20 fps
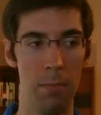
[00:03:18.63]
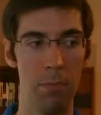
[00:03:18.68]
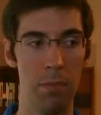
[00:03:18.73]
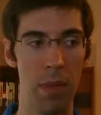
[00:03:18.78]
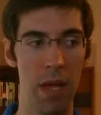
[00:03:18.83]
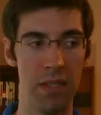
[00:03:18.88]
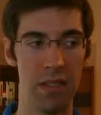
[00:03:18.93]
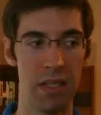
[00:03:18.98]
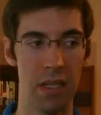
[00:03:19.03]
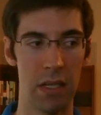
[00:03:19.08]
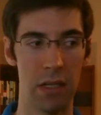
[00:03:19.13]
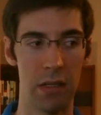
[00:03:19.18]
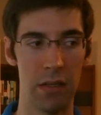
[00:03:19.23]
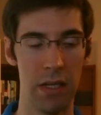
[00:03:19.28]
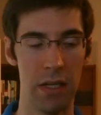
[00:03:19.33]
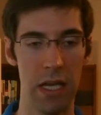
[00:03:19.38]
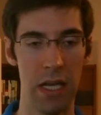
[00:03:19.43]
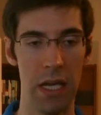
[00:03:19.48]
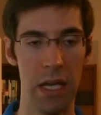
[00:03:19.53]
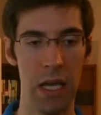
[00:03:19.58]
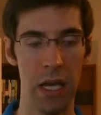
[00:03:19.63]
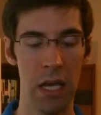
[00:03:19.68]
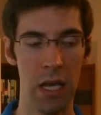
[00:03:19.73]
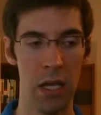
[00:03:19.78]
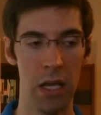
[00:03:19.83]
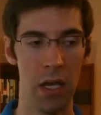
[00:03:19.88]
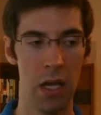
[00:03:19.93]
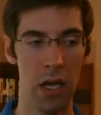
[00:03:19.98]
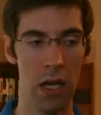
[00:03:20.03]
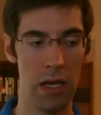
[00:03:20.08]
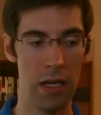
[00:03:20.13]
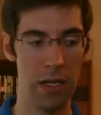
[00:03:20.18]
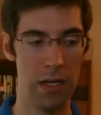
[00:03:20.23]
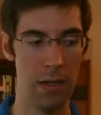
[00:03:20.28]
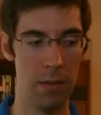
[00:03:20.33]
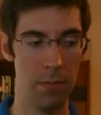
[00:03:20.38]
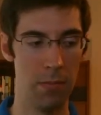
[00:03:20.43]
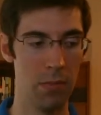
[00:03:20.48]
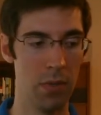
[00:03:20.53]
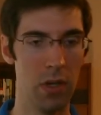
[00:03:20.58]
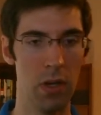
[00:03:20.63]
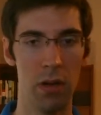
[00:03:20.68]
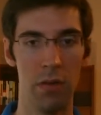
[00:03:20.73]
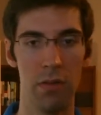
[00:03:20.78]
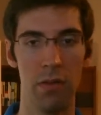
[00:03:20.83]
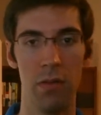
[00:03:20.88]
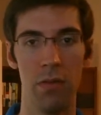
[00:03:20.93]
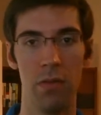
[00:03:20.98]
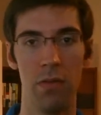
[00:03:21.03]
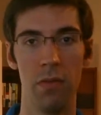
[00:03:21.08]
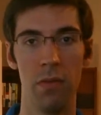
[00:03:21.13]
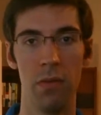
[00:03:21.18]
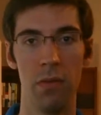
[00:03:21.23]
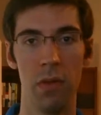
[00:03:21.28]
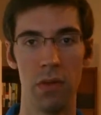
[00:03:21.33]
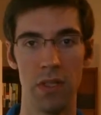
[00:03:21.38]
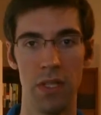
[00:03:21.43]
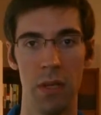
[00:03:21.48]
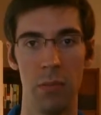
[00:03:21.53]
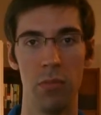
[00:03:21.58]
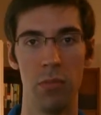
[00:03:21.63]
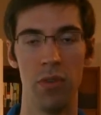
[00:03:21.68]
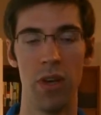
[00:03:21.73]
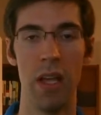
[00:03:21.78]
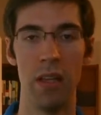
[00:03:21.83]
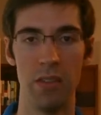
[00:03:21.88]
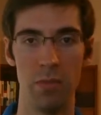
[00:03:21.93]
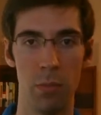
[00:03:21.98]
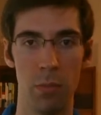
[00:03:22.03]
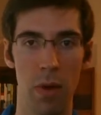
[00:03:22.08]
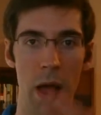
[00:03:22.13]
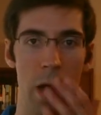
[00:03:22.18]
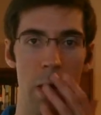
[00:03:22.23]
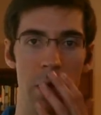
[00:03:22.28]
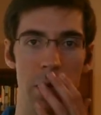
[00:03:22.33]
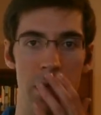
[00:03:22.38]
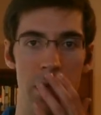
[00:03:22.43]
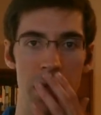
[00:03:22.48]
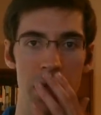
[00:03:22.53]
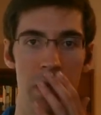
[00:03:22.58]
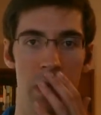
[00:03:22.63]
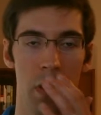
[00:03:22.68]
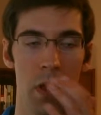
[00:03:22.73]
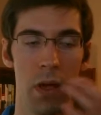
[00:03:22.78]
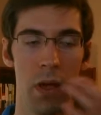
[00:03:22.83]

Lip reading: Basically, if you've looked at Brene Brown's